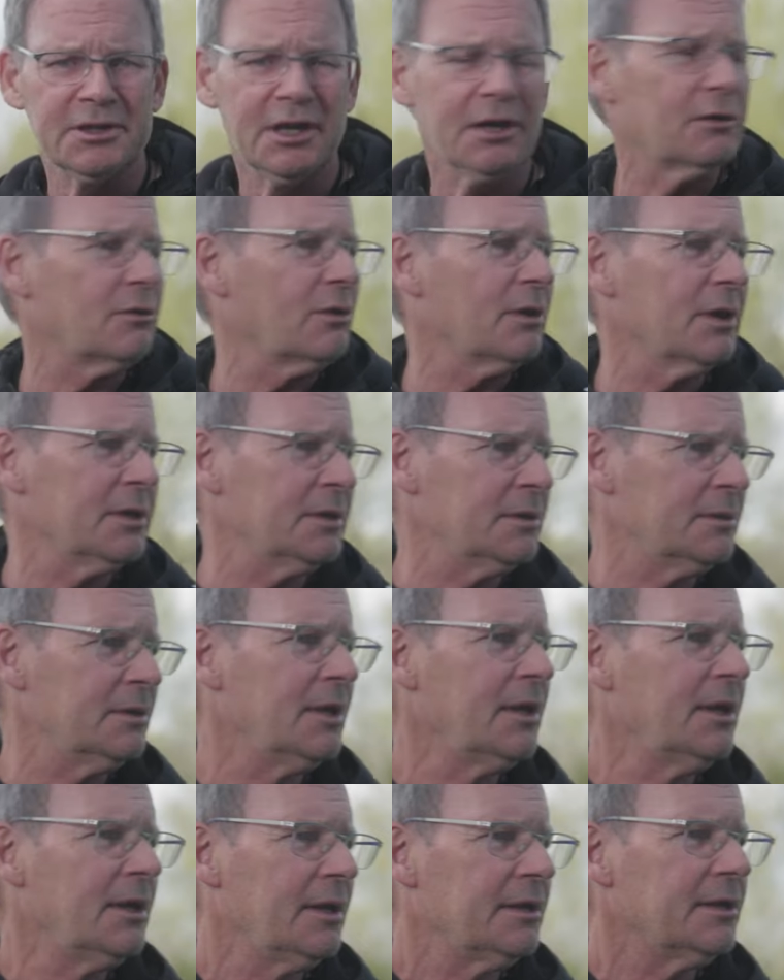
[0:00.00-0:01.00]
How do I,
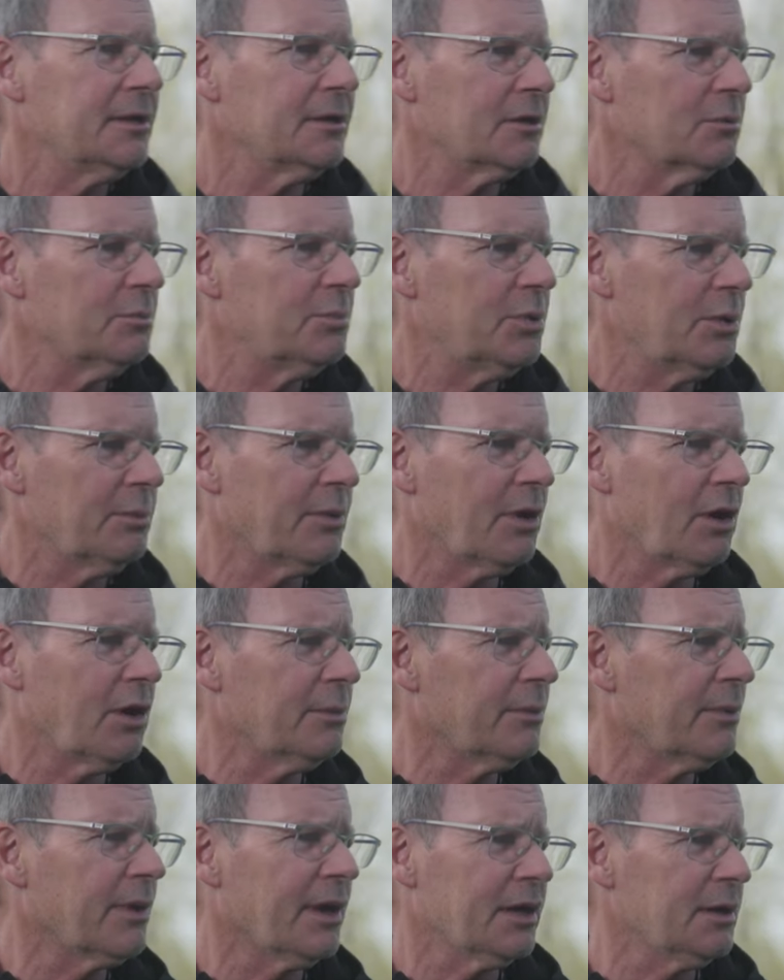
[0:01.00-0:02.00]
you know, put my
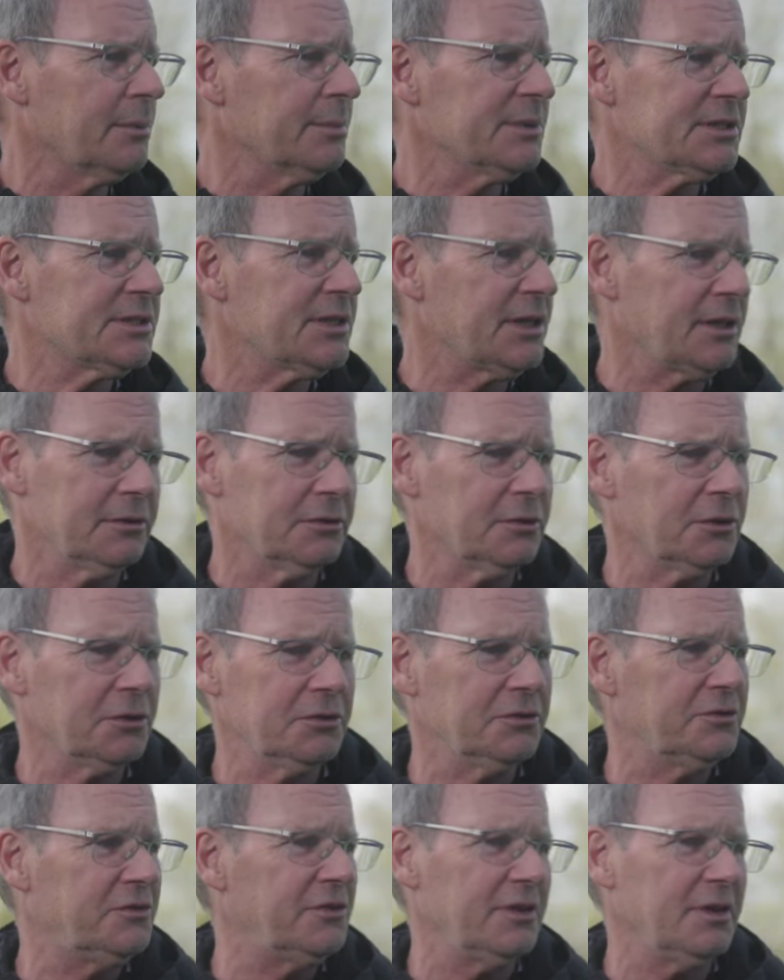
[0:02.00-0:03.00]
arm around them and say they're a
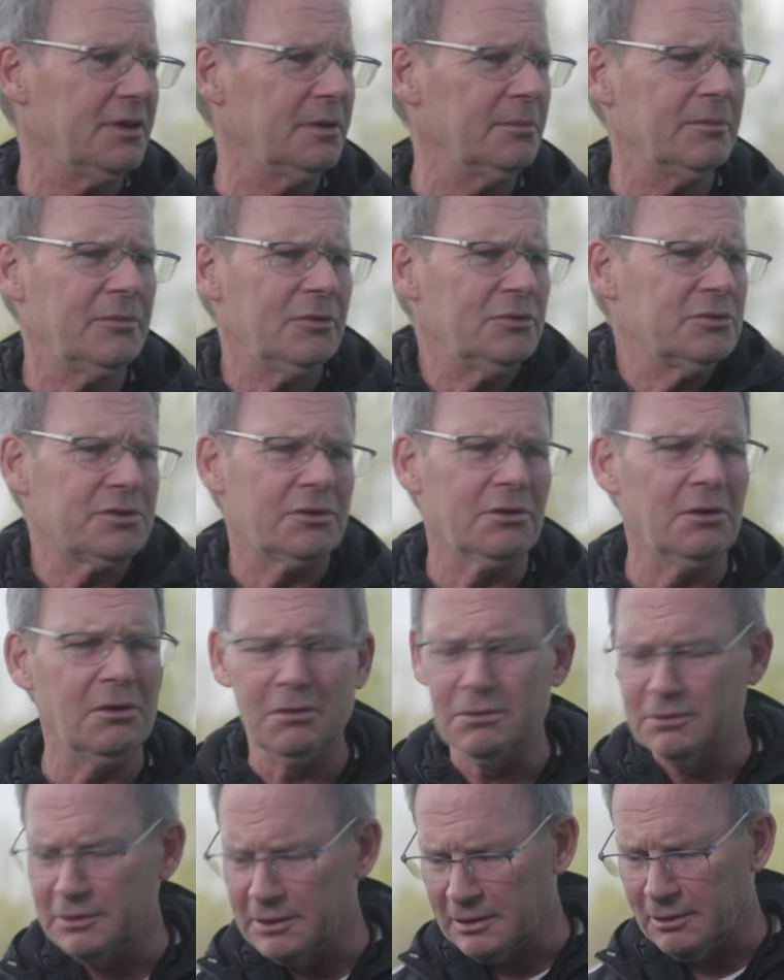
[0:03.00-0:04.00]
good team? Those are
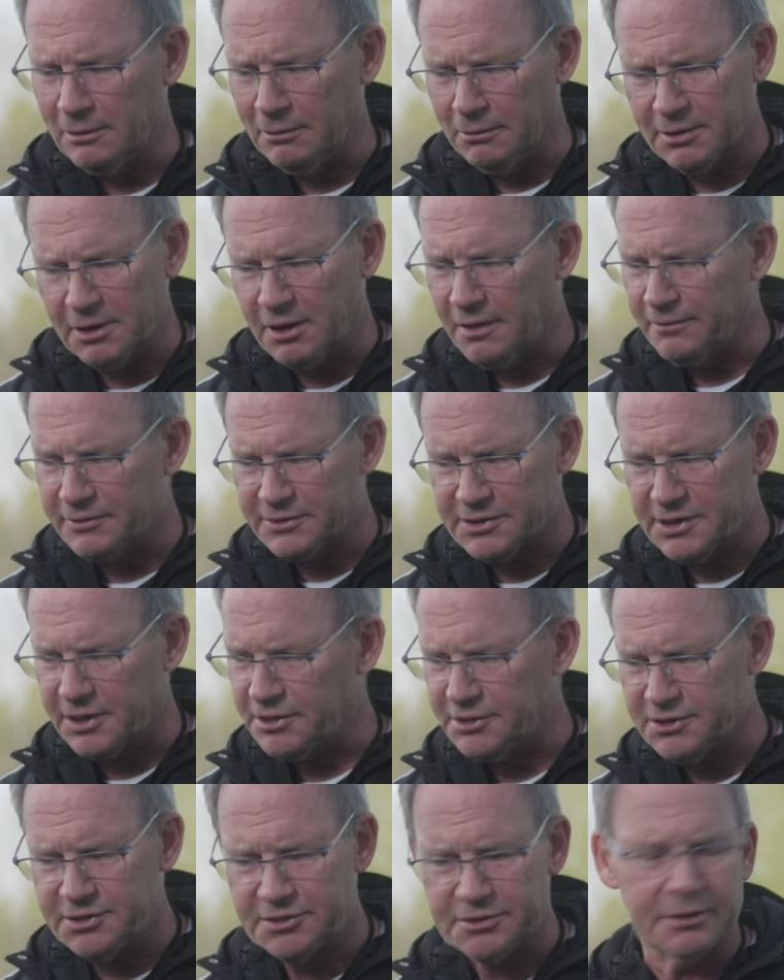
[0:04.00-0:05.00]
all little
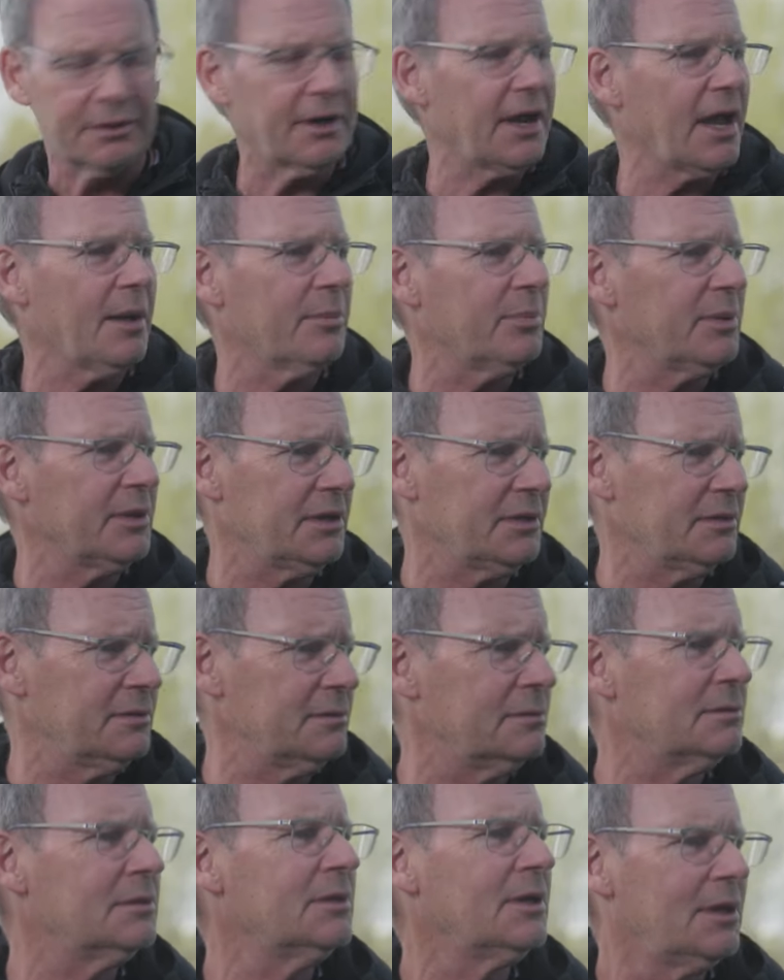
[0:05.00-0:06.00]
conversations that are
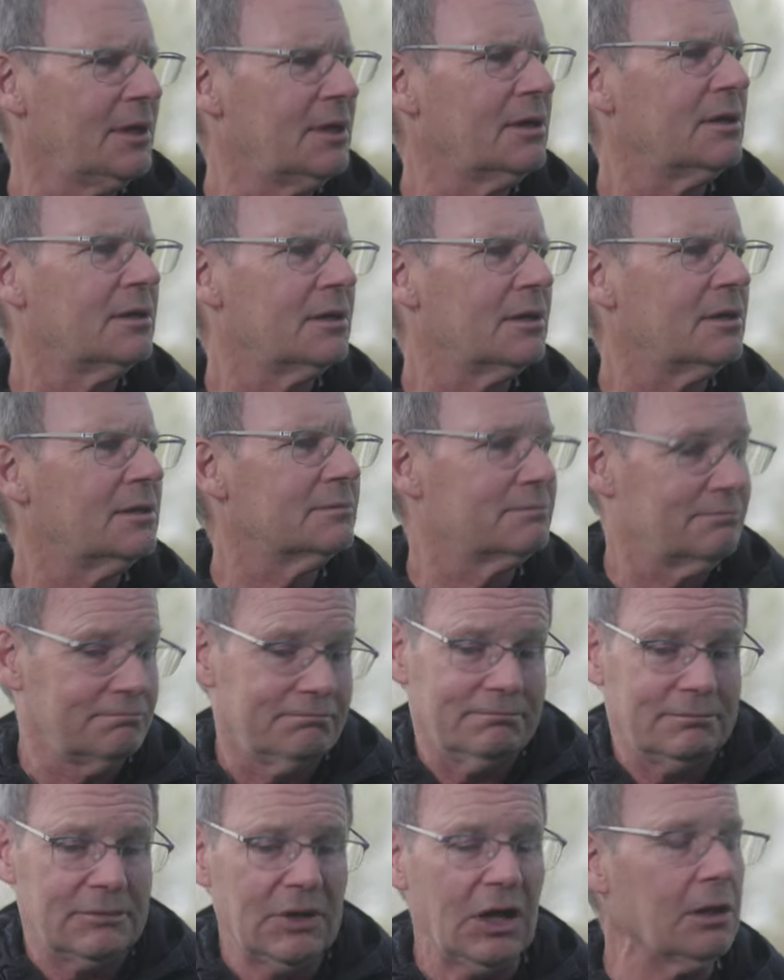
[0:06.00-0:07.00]
happening
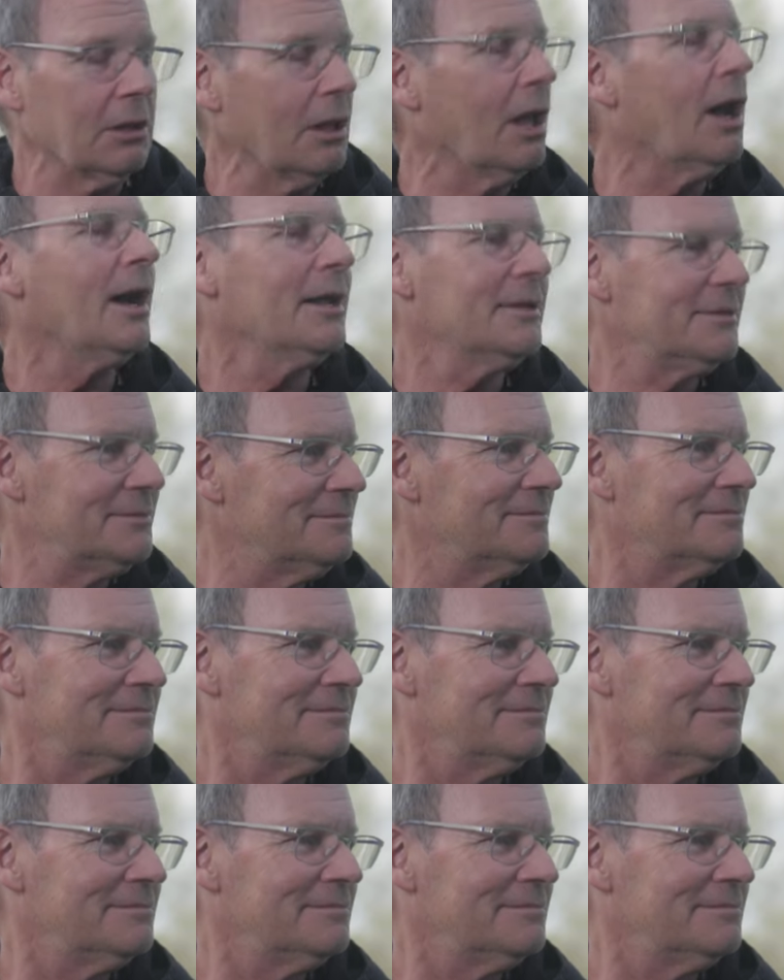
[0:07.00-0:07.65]
a lot.